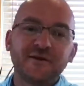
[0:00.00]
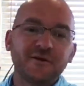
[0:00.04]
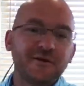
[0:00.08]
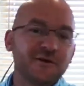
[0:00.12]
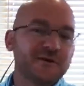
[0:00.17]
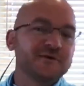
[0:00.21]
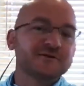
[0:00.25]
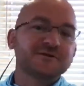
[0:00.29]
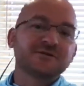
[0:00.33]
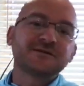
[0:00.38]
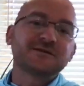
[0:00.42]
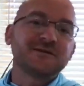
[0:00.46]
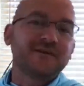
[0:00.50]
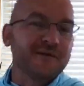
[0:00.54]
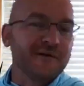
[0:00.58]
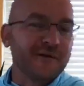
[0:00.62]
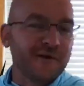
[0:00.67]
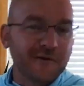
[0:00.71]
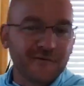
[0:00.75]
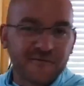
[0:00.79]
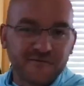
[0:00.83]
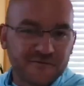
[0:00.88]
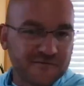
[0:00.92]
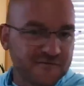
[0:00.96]
You could
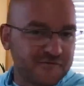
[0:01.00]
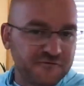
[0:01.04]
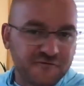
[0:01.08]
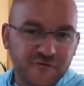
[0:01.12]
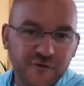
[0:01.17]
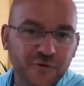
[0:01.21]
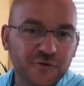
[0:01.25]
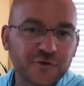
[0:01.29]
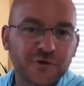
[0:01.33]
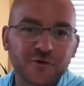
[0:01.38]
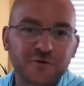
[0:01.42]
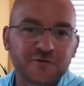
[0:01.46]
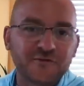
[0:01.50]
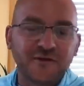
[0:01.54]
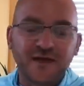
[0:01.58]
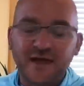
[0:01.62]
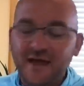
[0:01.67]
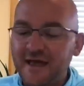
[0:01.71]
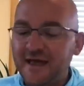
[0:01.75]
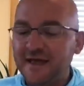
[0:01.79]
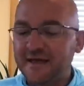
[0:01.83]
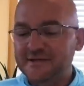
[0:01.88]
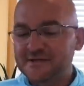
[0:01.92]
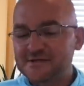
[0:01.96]
still fill your
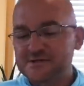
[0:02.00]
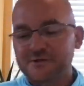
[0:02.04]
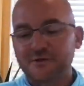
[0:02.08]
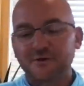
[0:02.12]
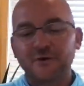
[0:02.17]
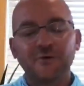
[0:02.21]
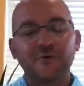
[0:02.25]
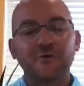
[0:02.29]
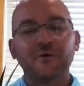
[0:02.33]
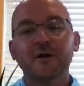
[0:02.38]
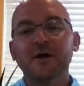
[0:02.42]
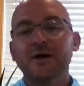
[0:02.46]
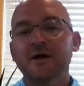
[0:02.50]
tag. So